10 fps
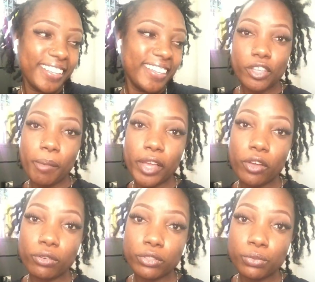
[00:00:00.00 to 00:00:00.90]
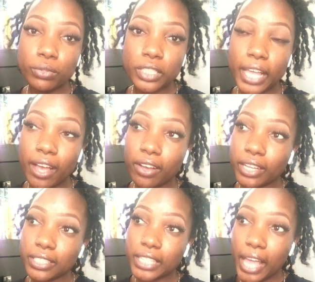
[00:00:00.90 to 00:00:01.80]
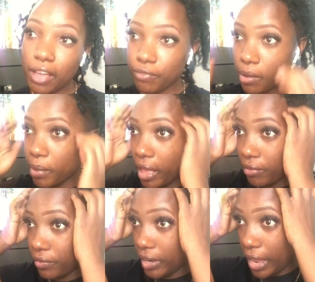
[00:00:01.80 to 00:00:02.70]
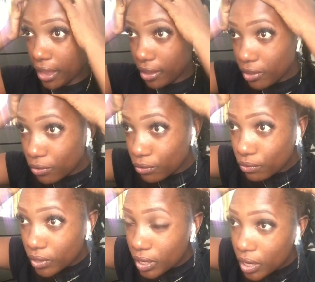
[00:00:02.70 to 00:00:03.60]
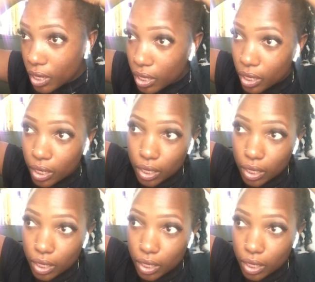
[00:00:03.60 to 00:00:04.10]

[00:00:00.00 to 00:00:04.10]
So my go-to style is the half up, half down.